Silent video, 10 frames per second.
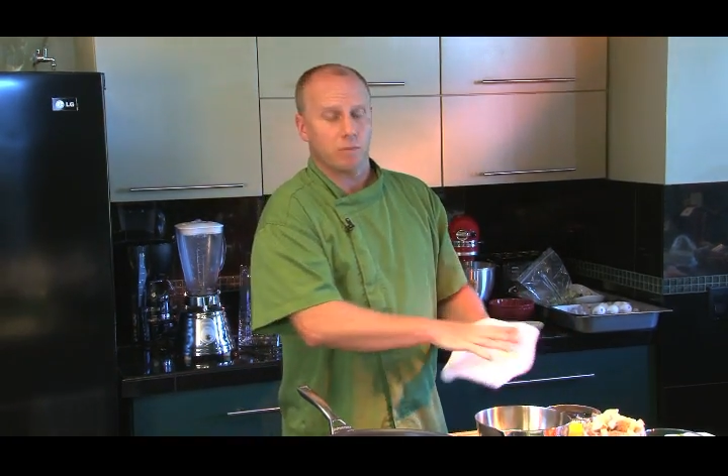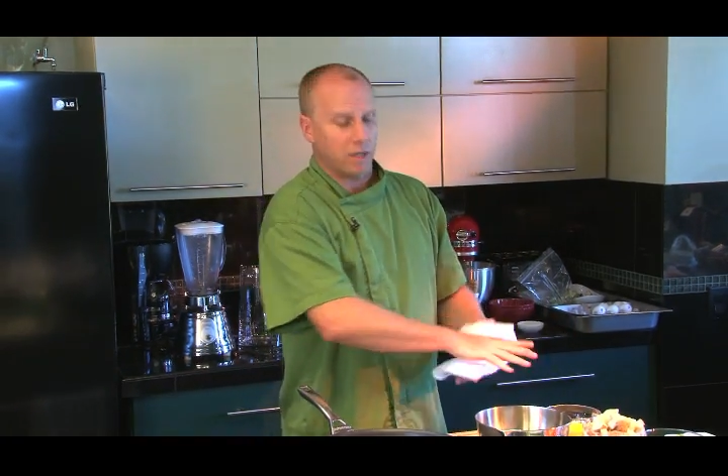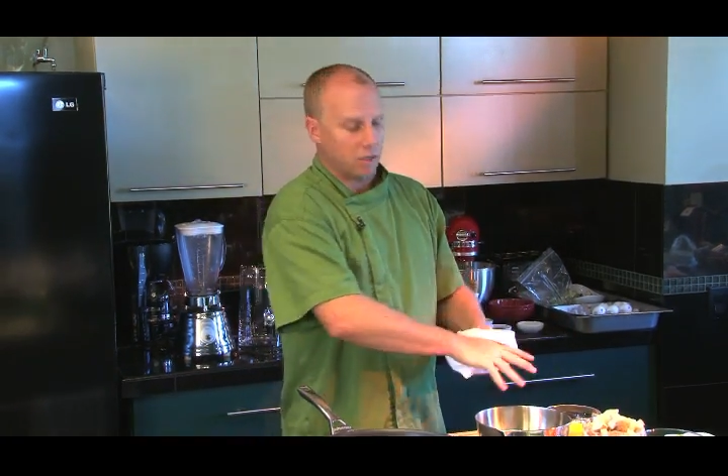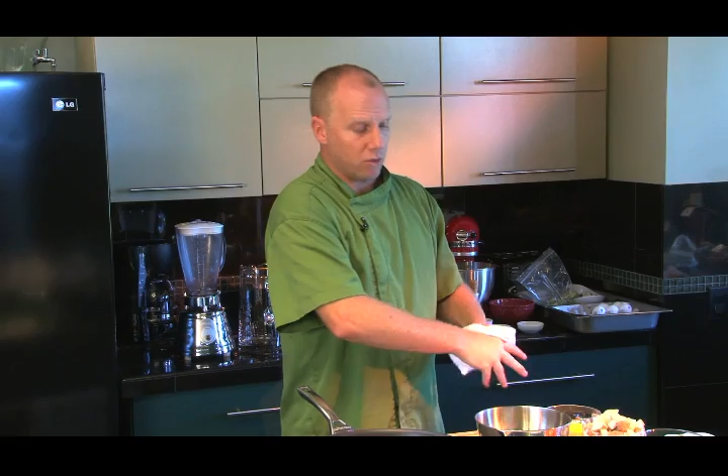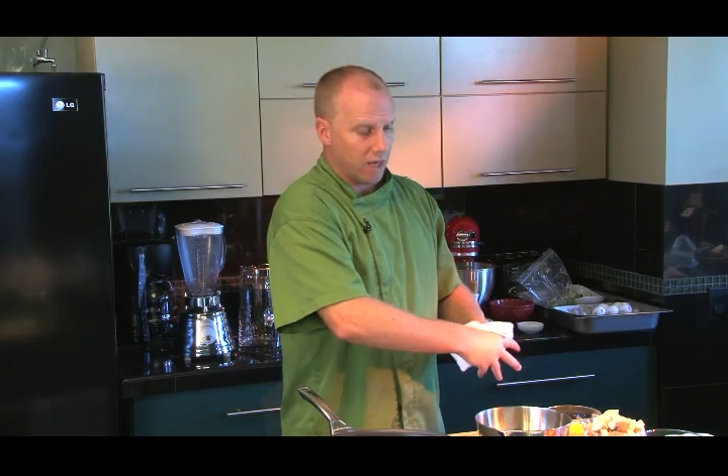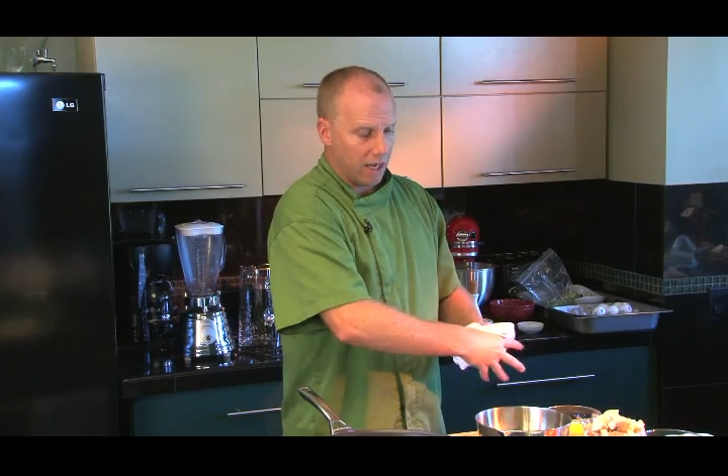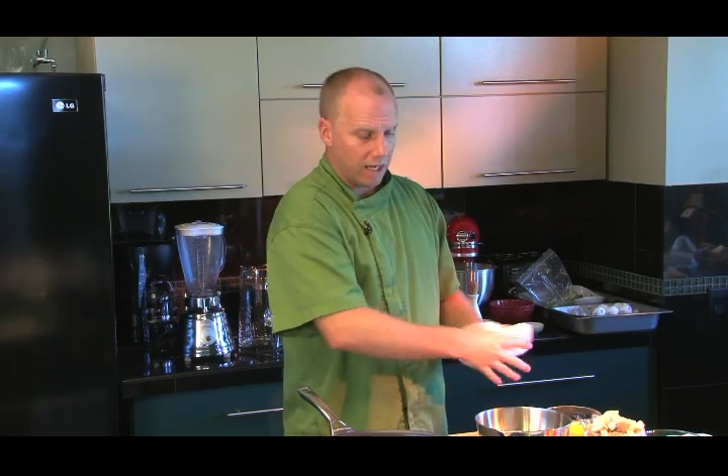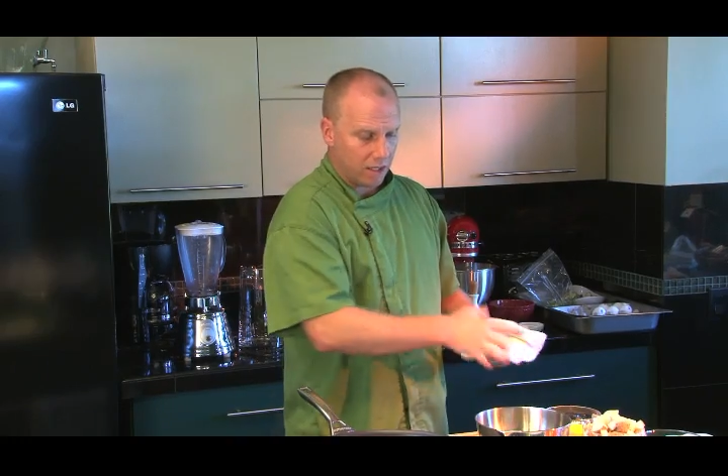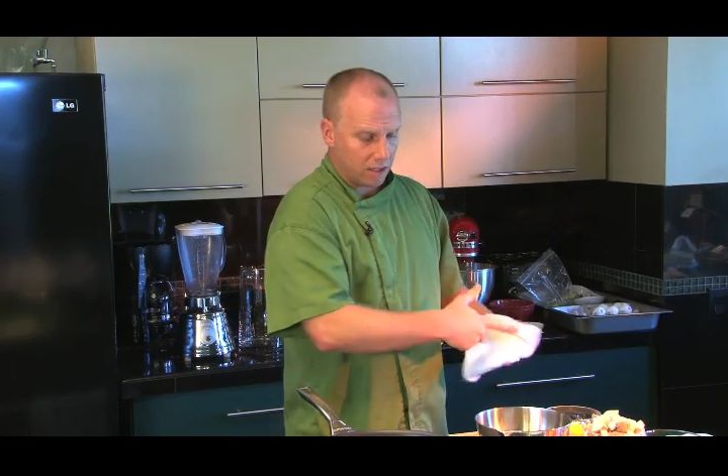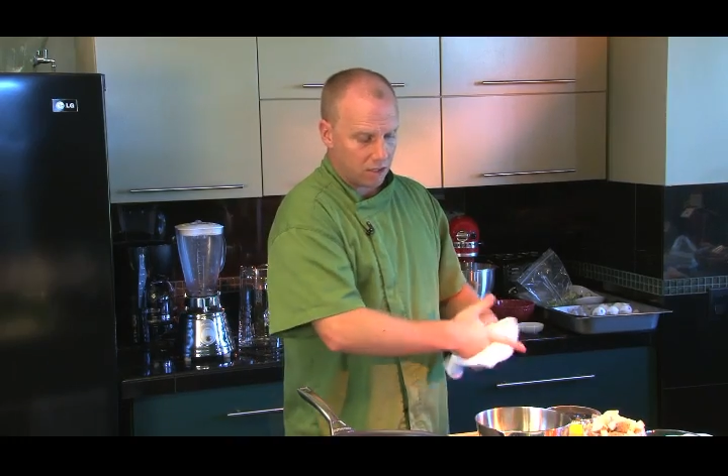because I
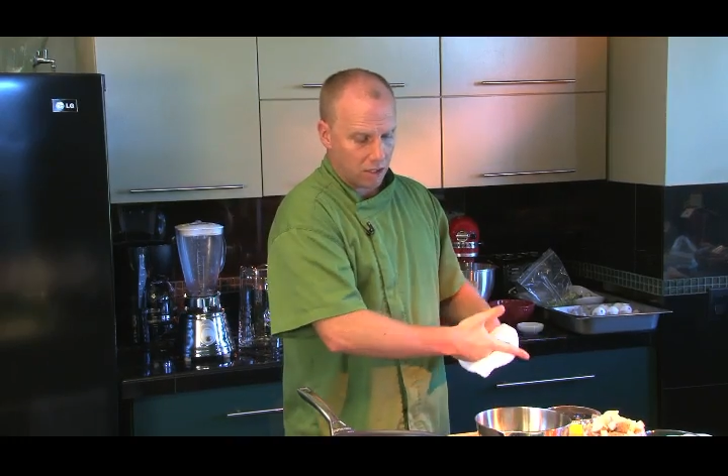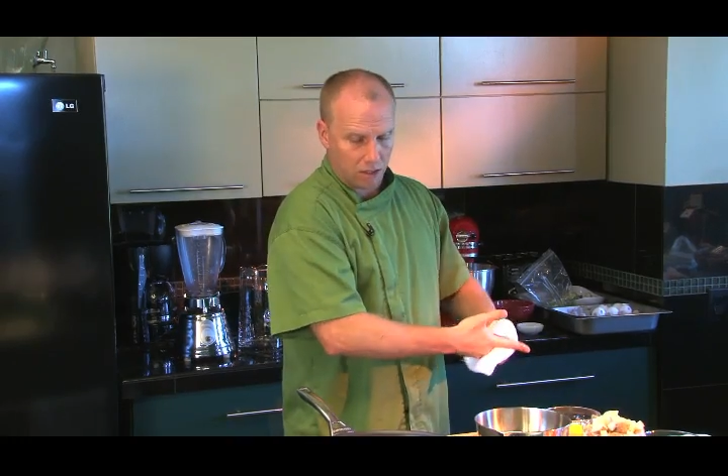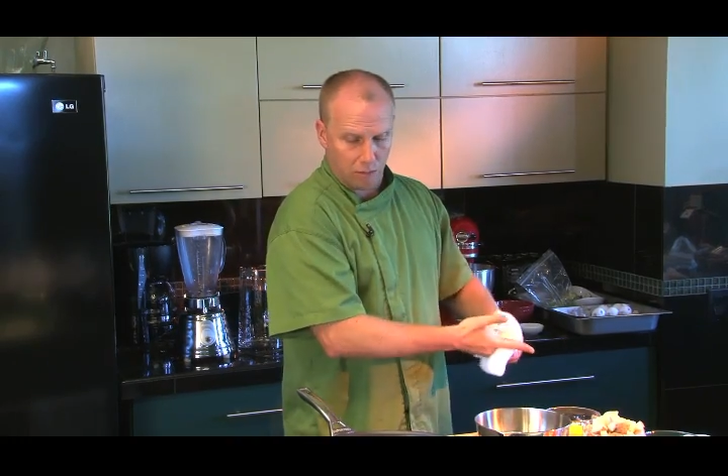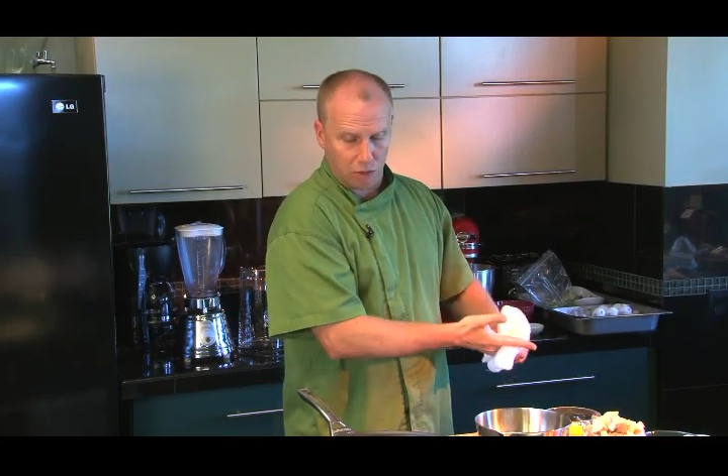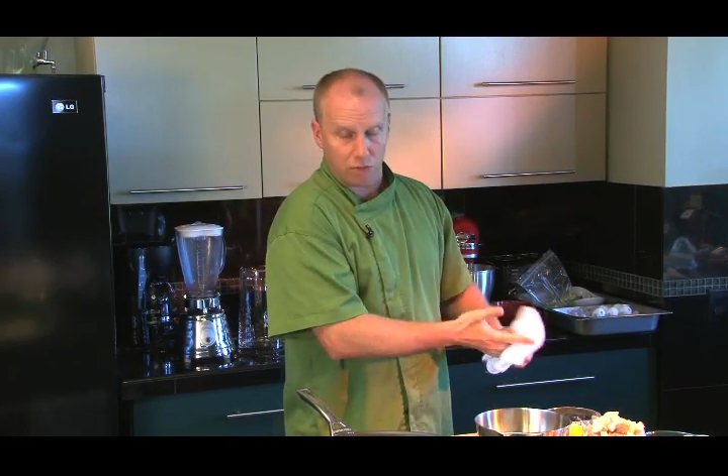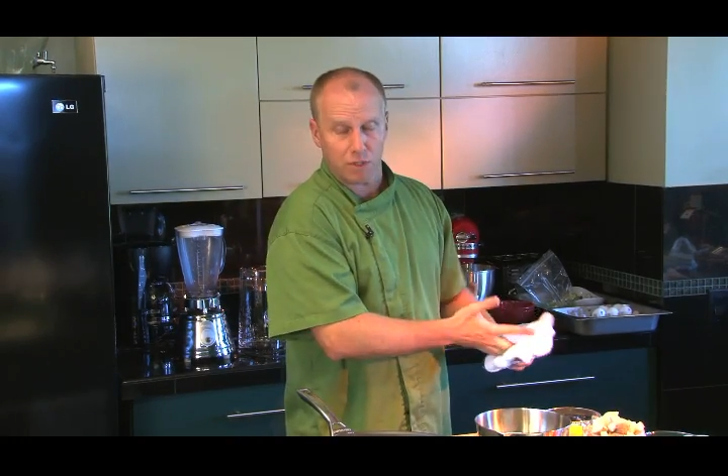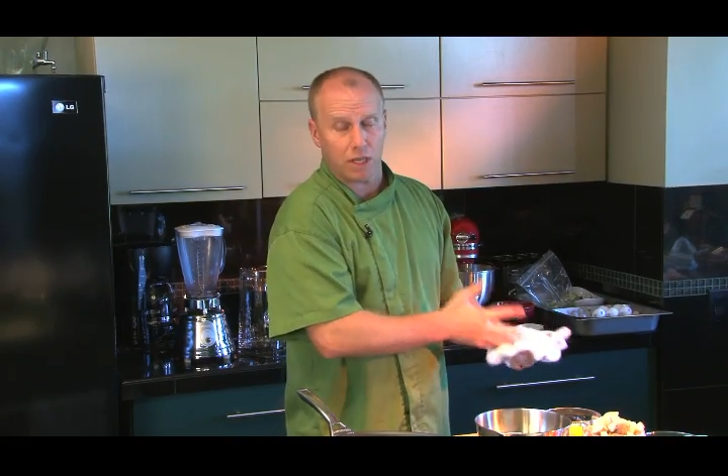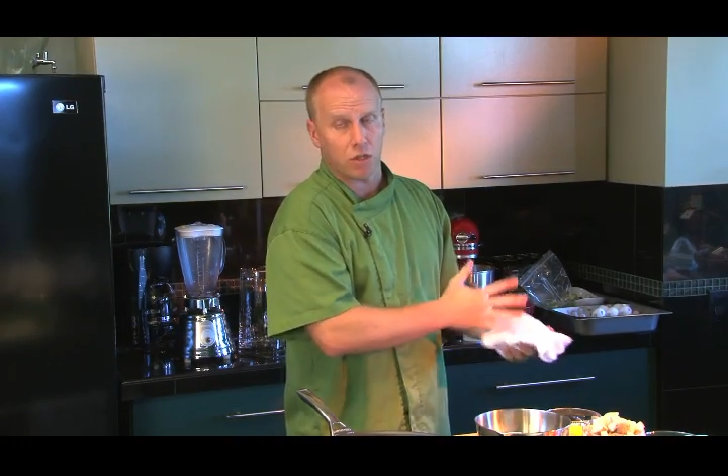like to start the mushrooms in a